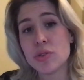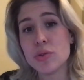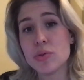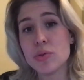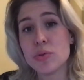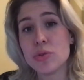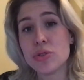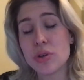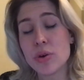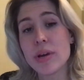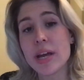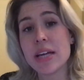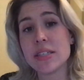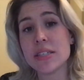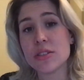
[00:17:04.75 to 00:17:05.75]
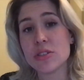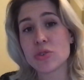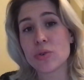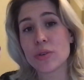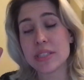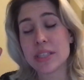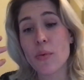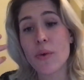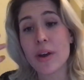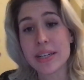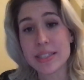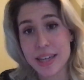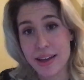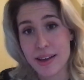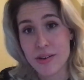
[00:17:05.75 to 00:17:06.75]
to showcasing the stories they want
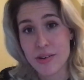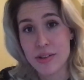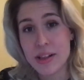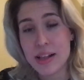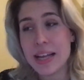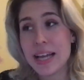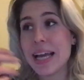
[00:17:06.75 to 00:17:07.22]
to tell,